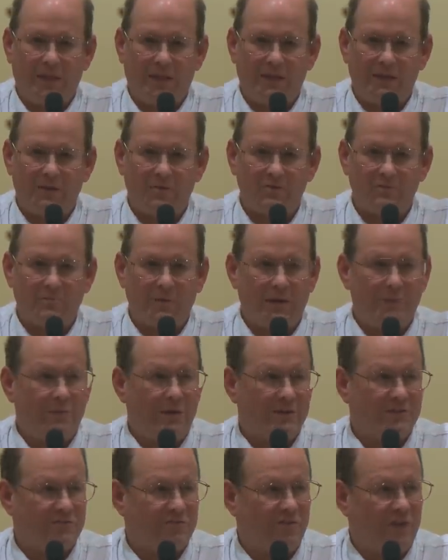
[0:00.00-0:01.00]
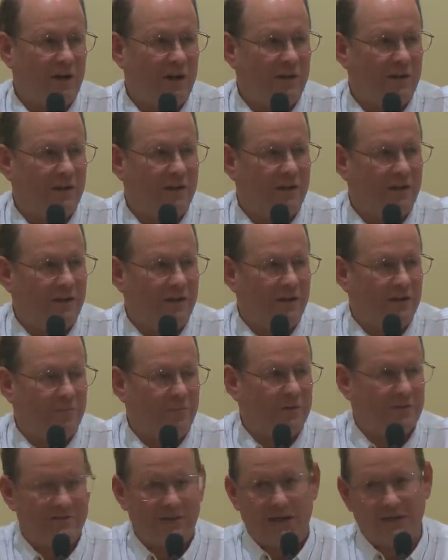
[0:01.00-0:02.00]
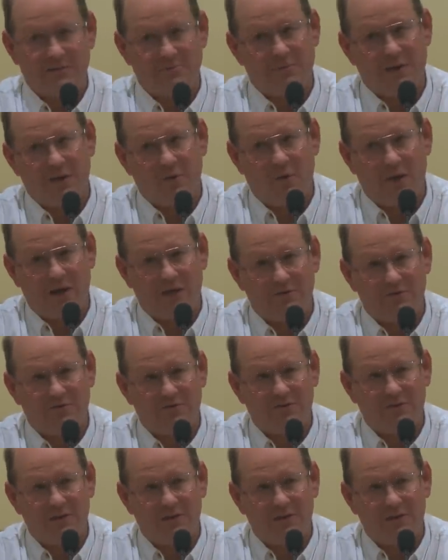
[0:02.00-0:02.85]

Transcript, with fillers: And he was my best friend besides my wife.